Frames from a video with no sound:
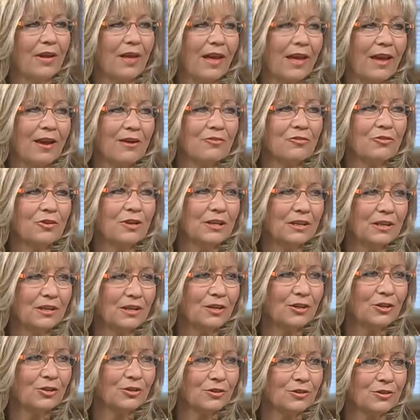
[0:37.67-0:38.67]
every little
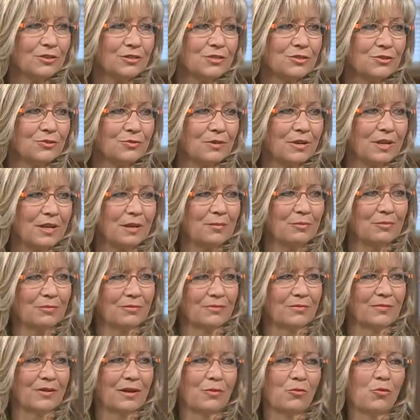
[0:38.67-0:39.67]
girl's dream.
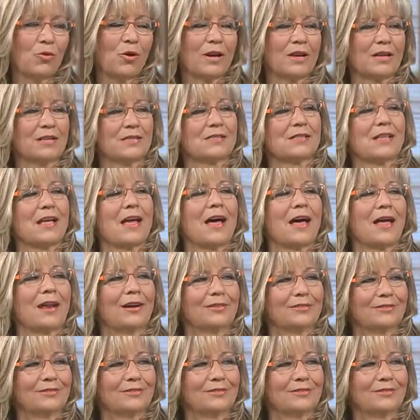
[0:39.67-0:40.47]
What is that?